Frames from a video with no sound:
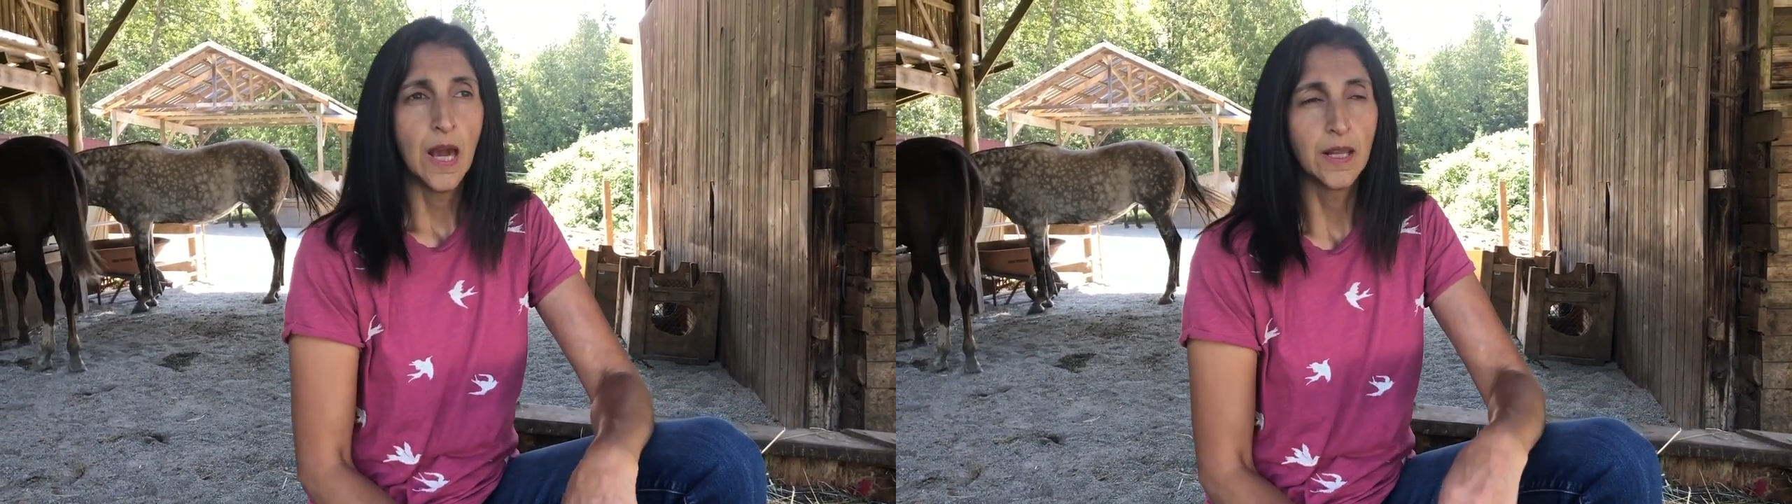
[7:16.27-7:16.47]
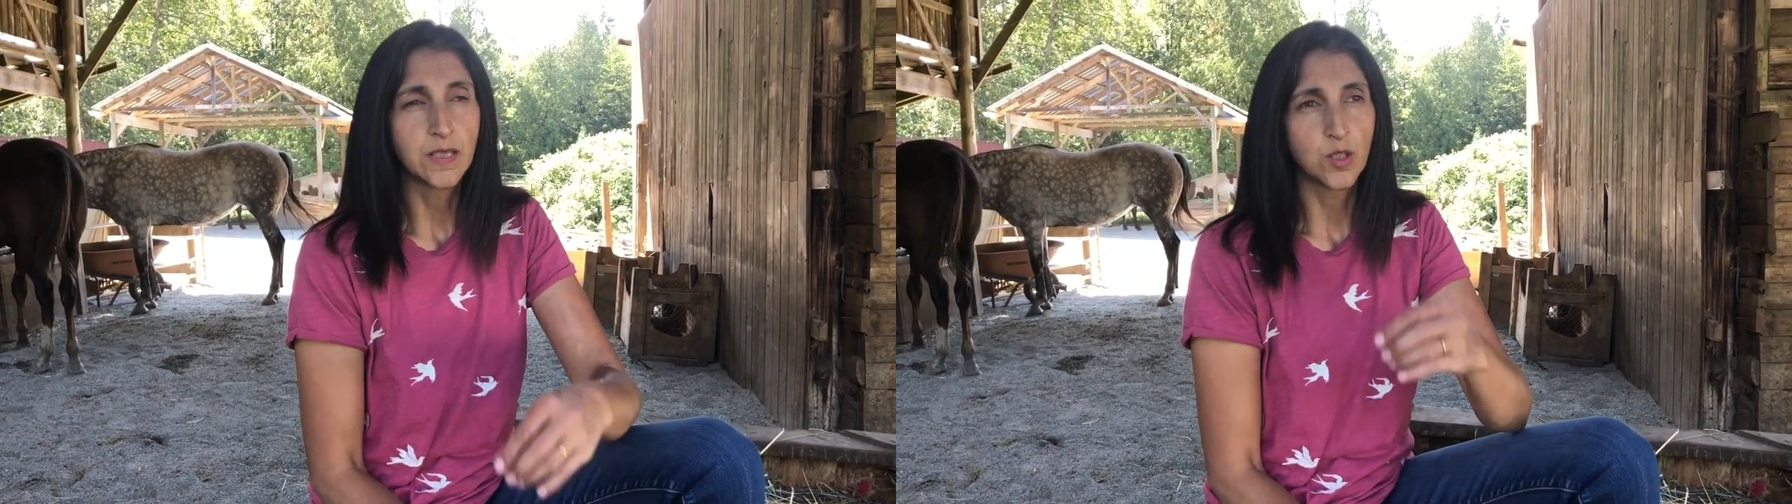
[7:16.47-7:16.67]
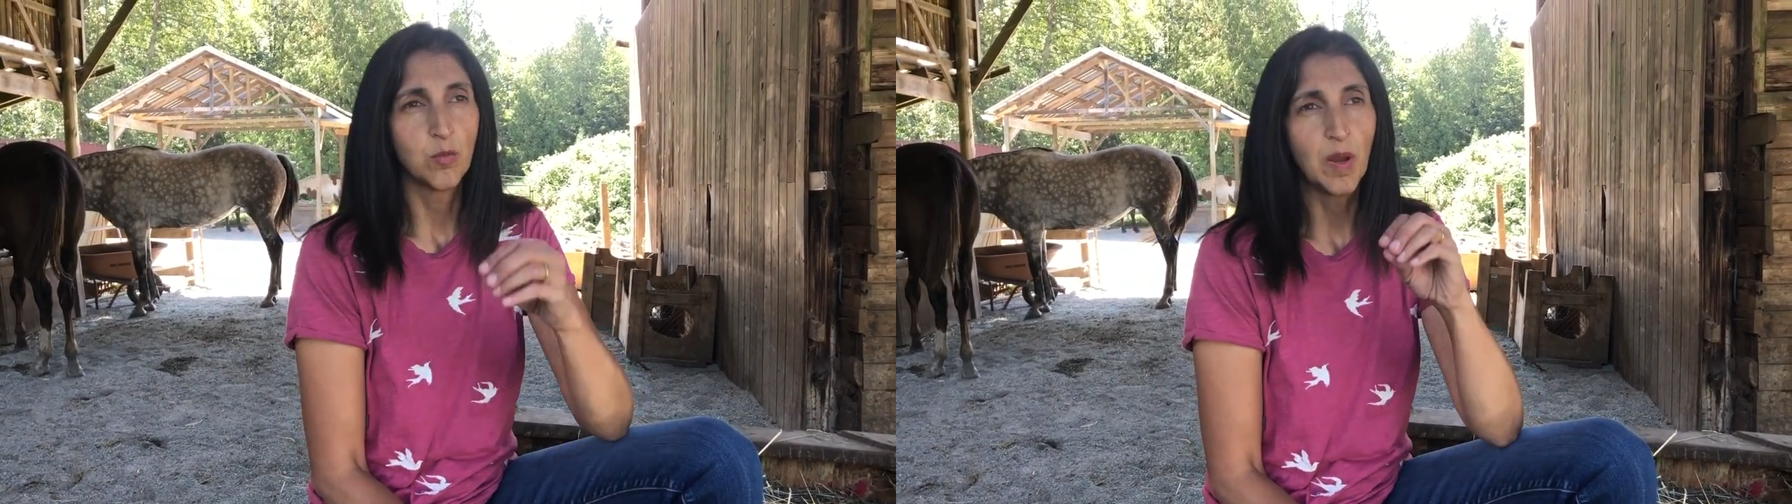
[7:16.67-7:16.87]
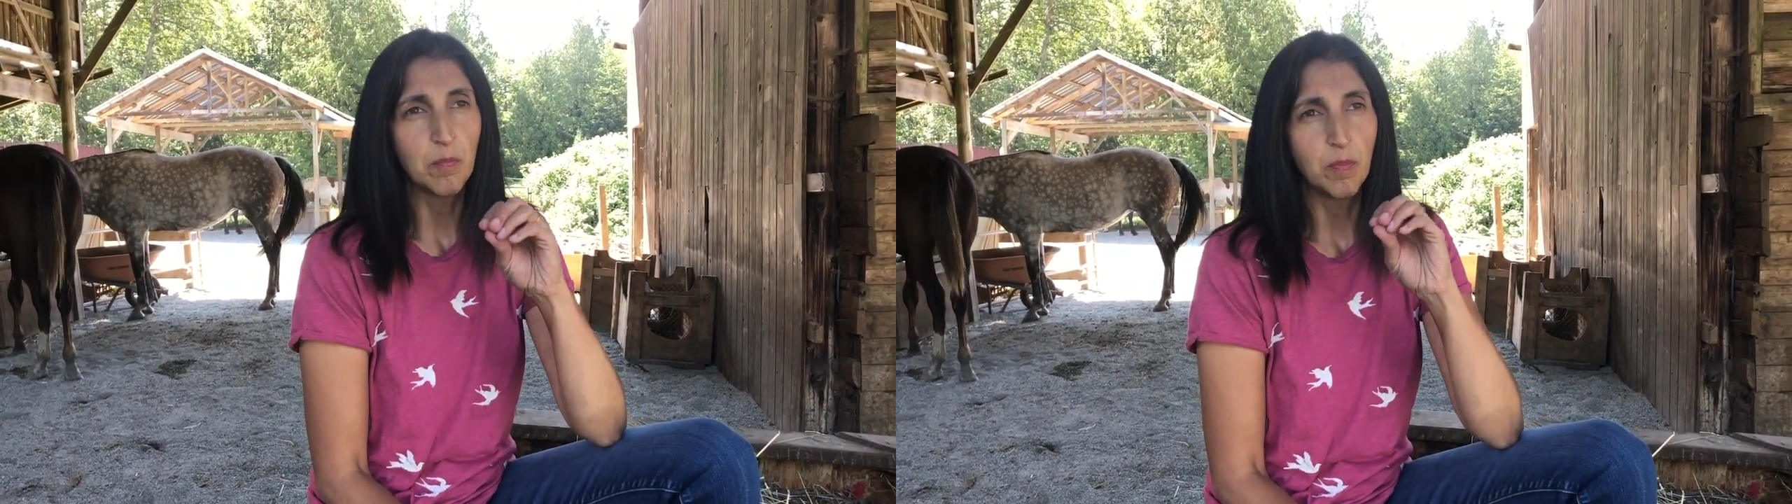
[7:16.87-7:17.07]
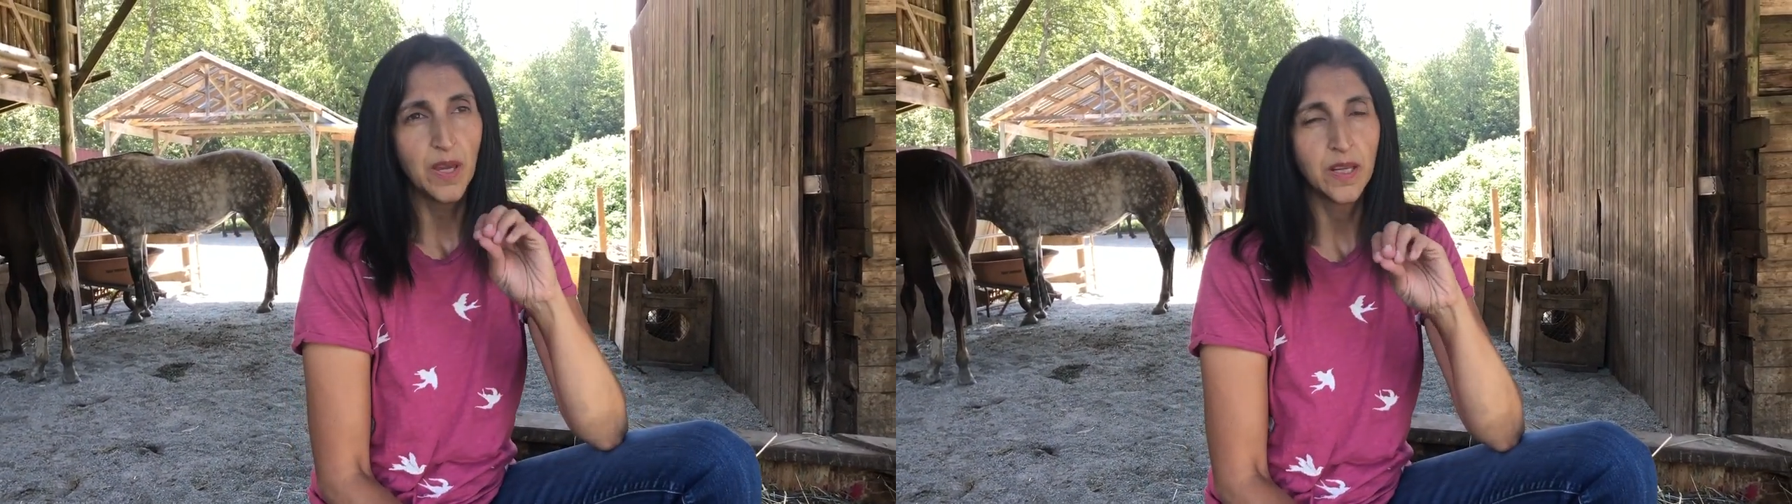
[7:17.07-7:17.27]
And so
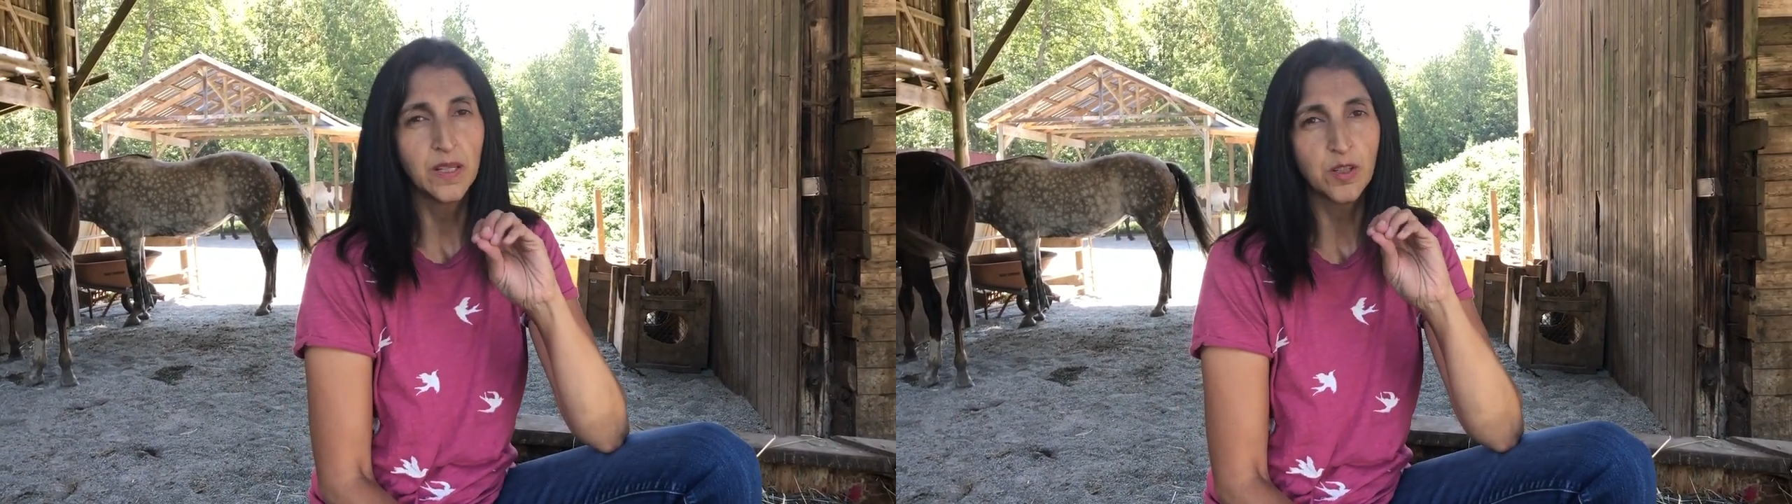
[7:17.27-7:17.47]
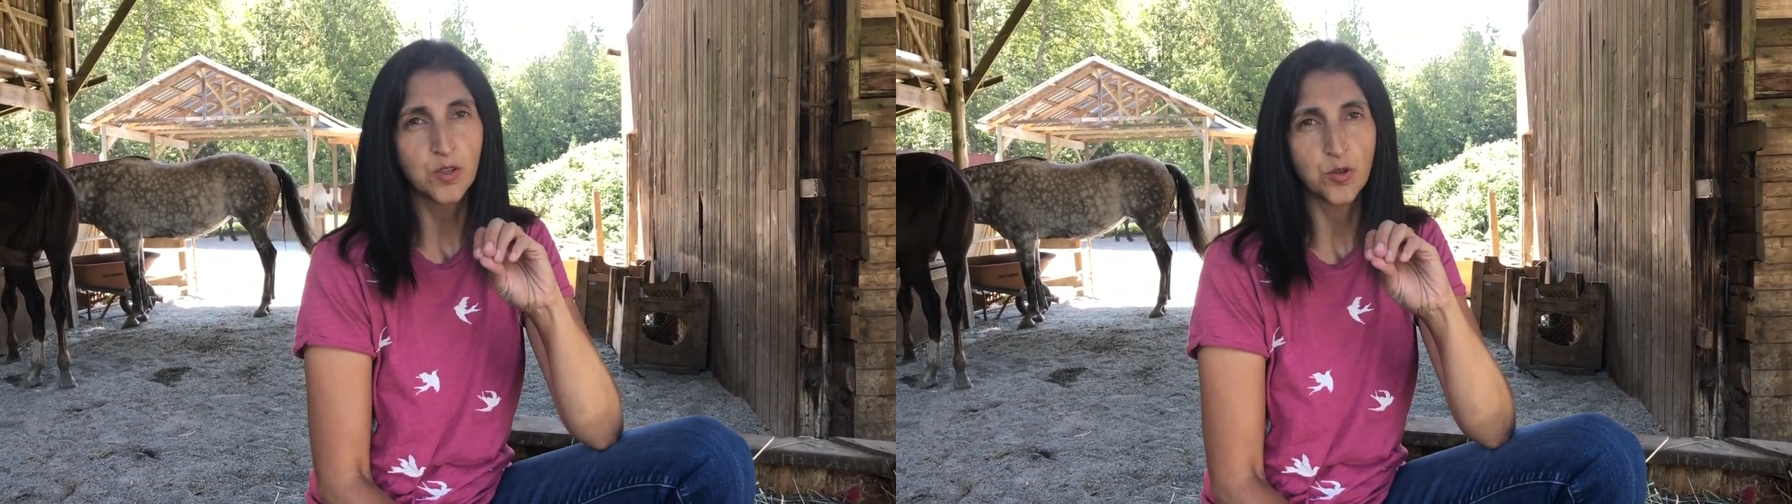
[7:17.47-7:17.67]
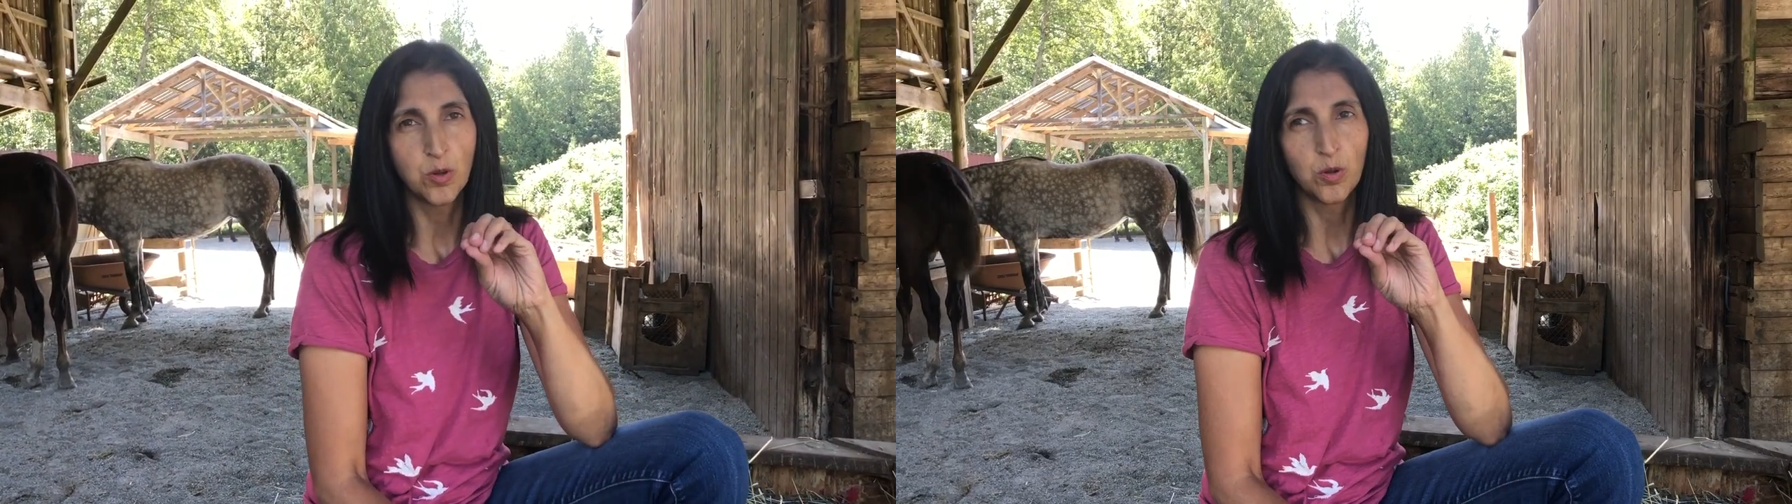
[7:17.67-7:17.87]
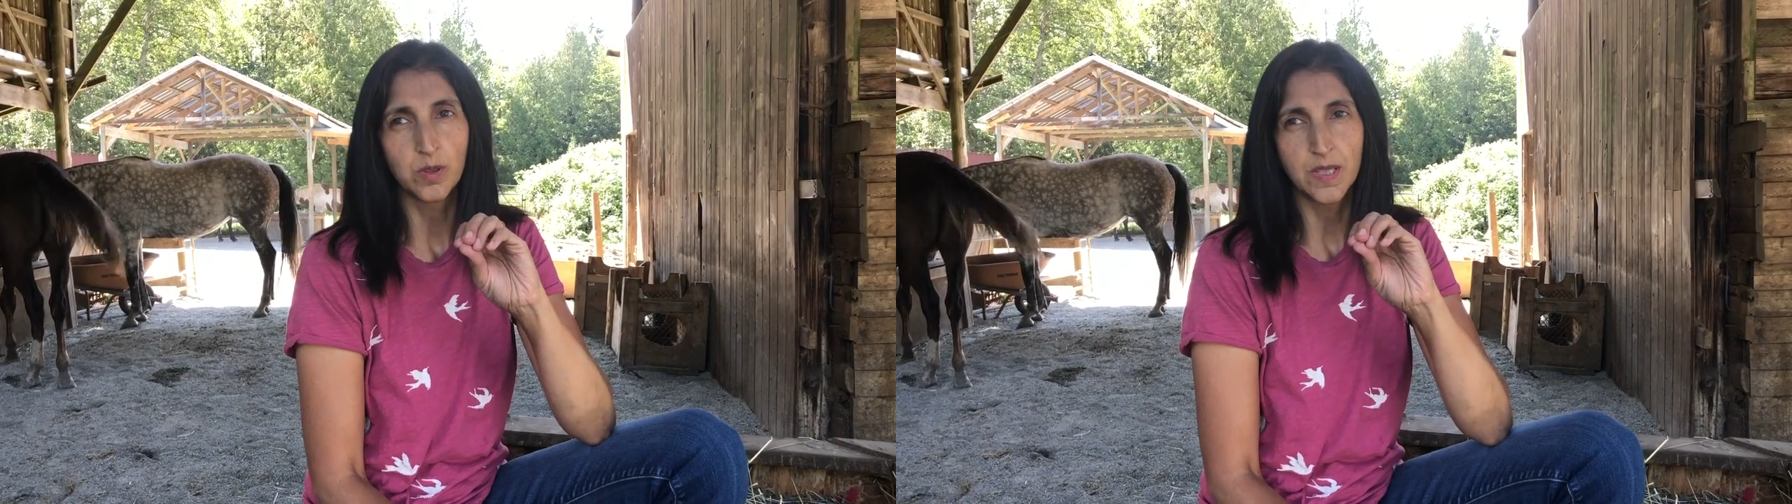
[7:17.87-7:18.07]
my pain control